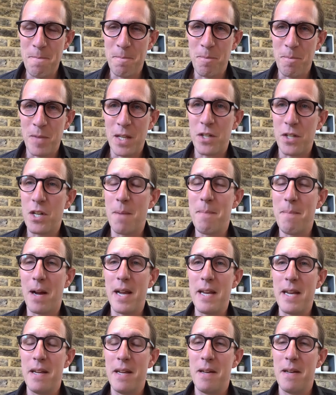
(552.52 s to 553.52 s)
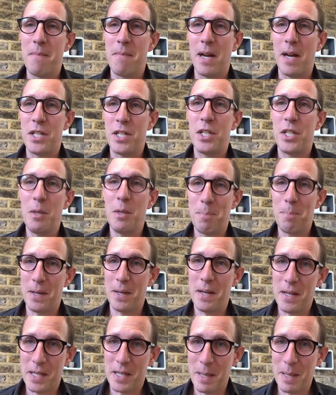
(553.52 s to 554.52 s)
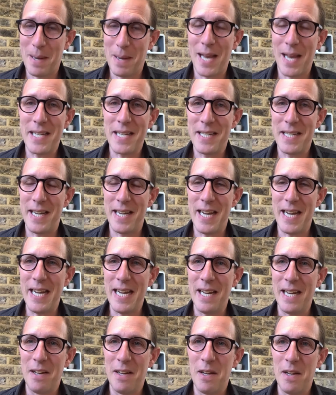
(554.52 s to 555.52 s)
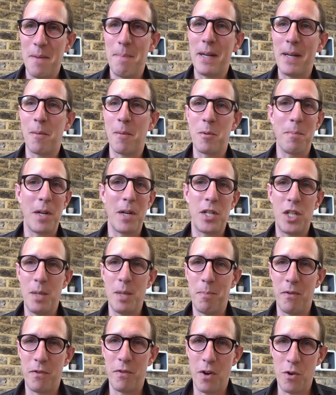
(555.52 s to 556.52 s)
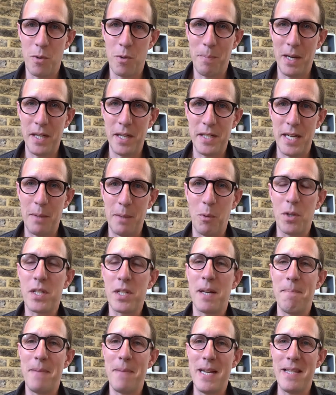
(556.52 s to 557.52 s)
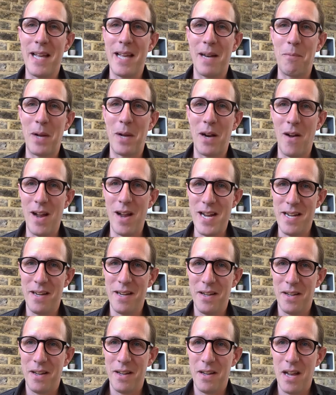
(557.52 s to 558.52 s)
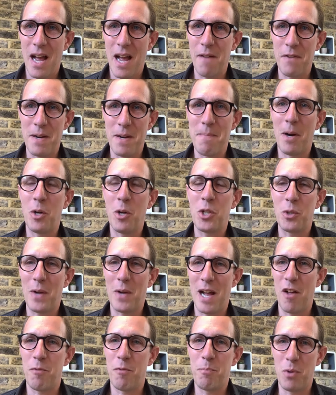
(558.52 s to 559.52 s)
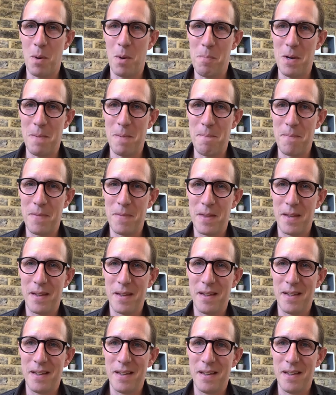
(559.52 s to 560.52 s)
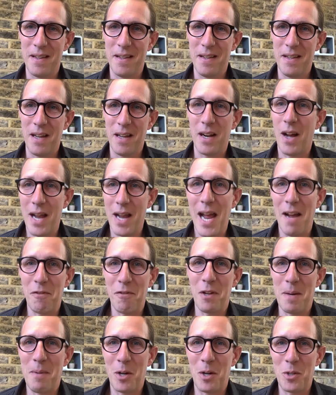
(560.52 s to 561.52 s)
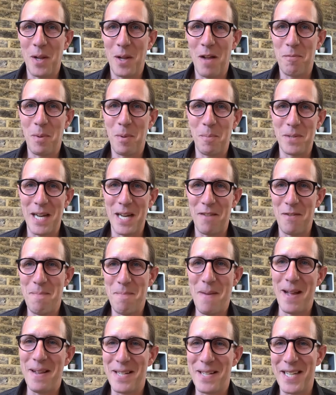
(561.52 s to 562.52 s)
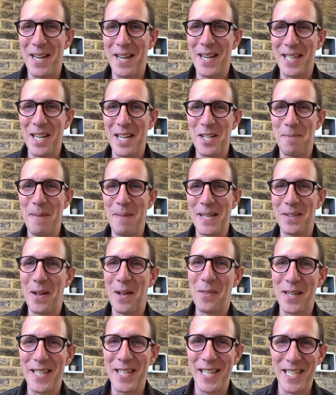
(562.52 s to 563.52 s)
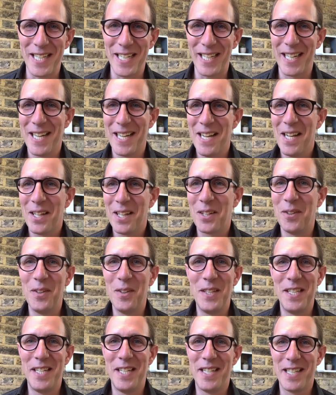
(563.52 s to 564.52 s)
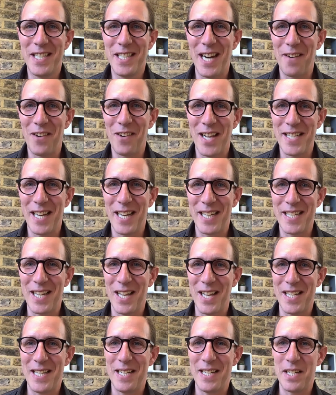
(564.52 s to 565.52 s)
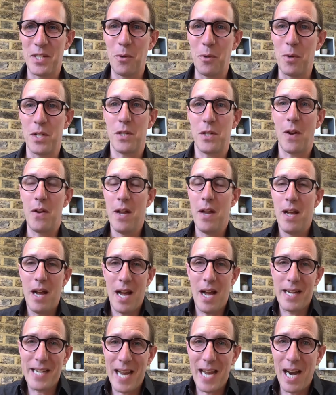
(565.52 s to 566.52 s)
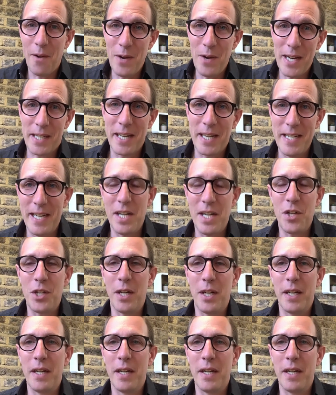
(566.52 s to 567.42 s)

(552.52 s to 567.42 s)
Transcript: So my super capacity becomes my super vulnerability. What's it mean then when I have an emotional health problem? And I have an emotional health problem, so I have a diagnosed mental health condition called generalized anxiety disorder. So I carry a condition.